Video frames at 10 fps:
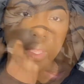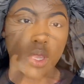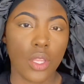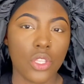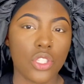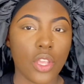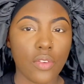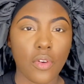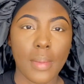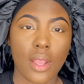So for
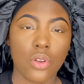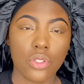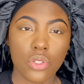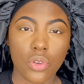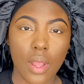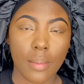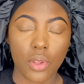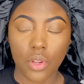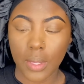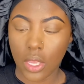my contour, I'm gonna
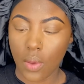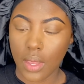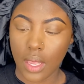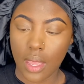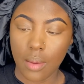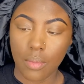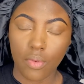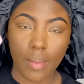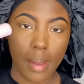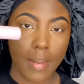be going in with my
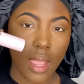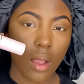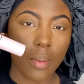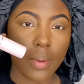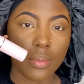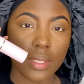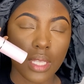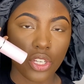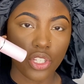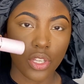Makeup
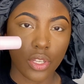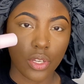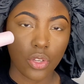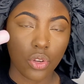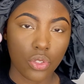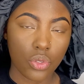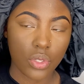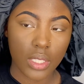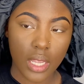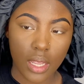Obsession contour
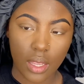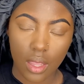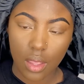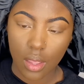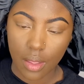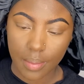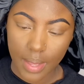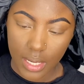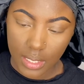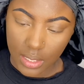stick, and
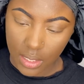it's in